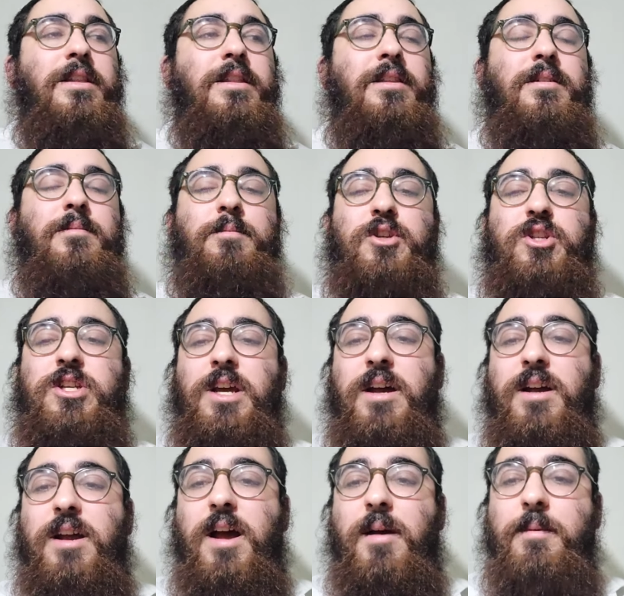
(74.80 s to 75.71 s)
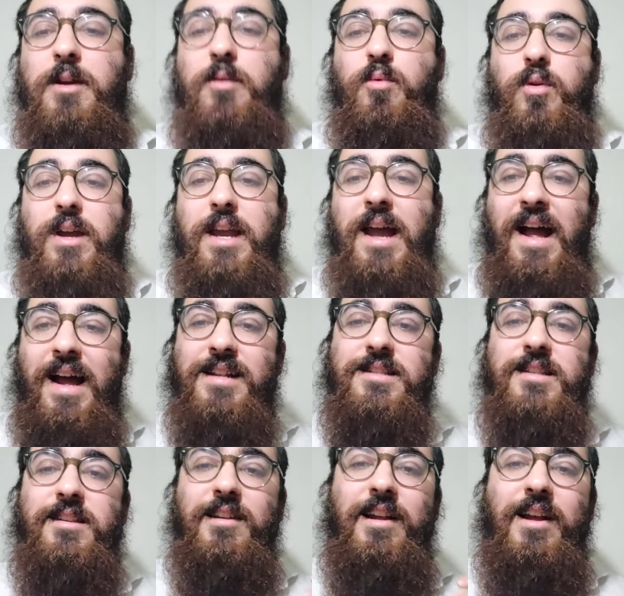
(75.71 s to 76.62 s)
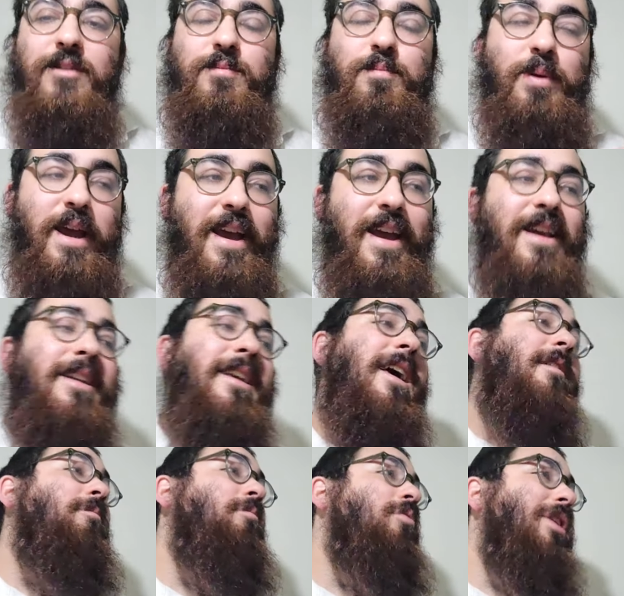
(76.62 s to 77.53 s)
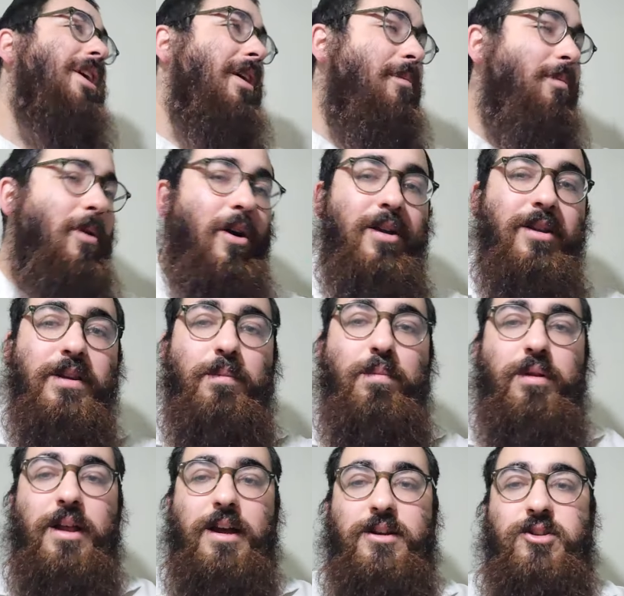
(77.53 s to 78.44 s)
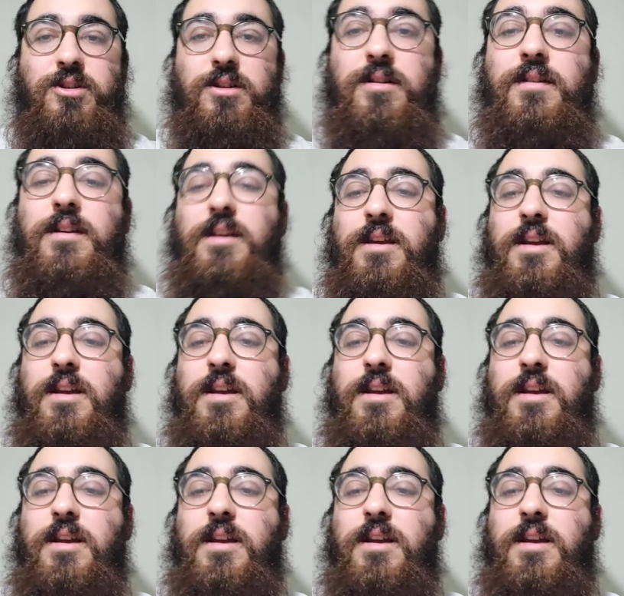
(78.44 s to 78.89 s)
The Mashiach coming will cancel out pain and bring upon the pleasure.